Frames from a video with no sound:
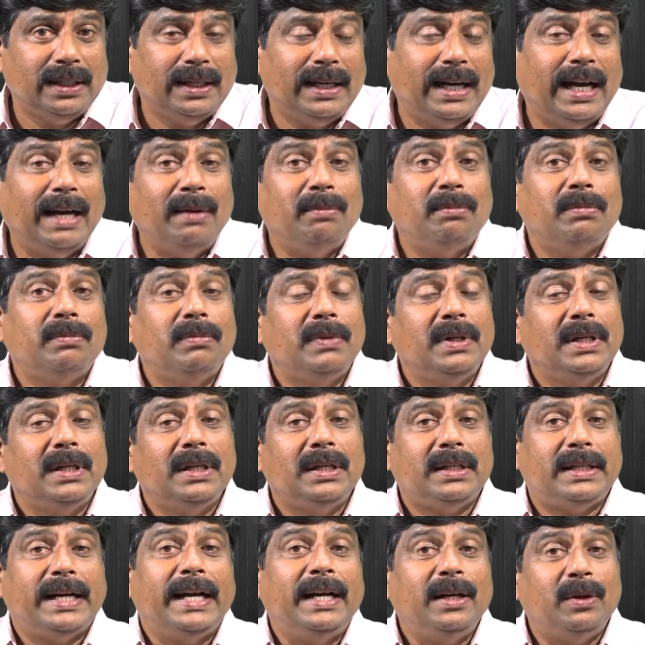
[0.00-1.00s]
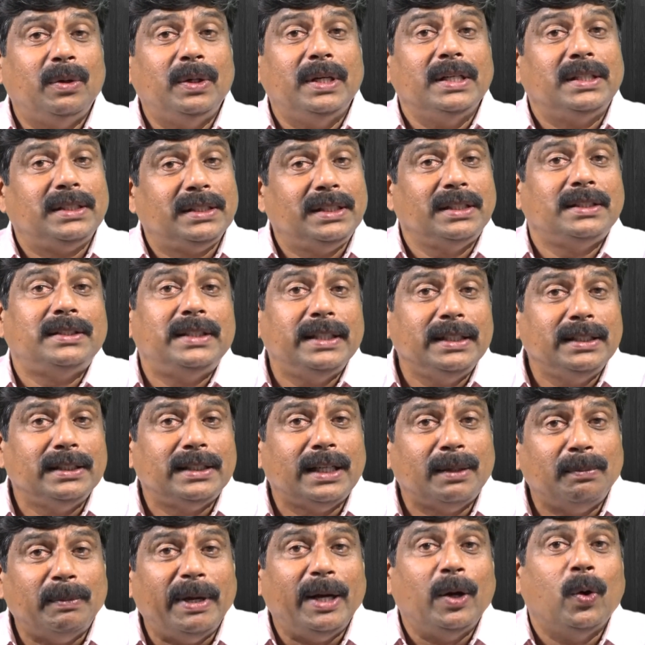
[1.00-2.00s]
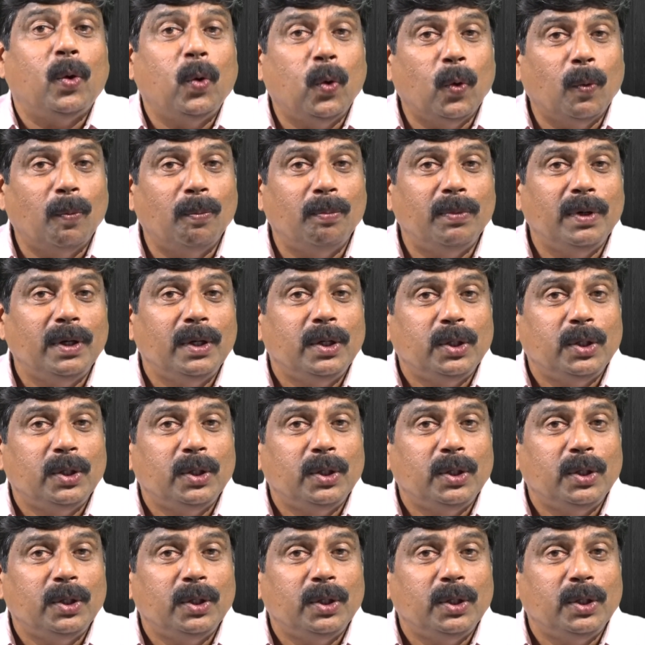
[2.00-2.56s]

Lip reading: I'm trying to discuss things at my home